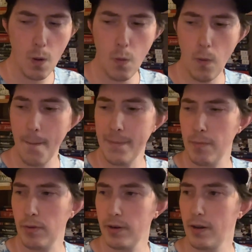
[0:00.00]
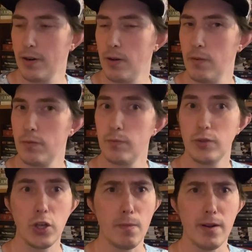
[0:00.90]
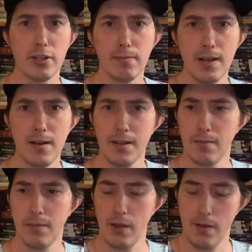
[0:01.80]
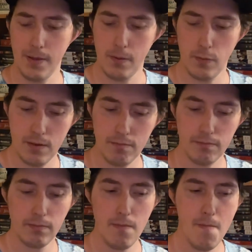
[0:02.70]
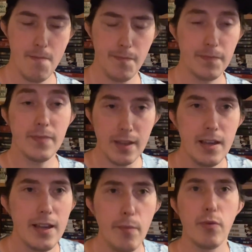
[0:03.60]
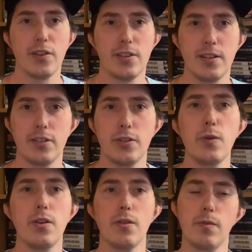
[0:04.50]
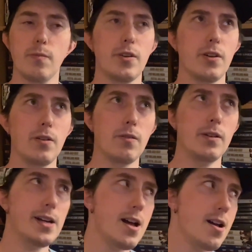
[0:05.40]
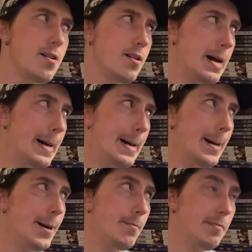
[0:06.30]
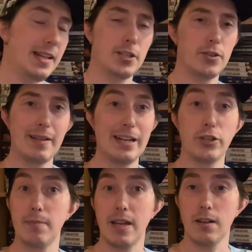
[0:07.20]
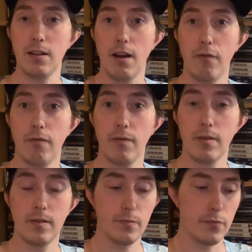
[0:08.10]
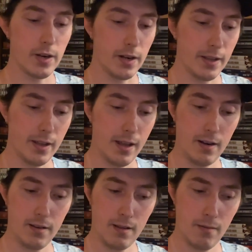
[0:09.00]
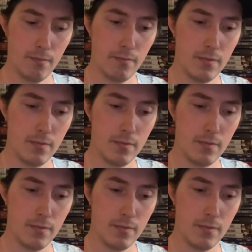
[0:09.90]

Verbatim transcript: want people to know too much about him other than what he presents to you, you know. Um, that's that should be enough, really. And um,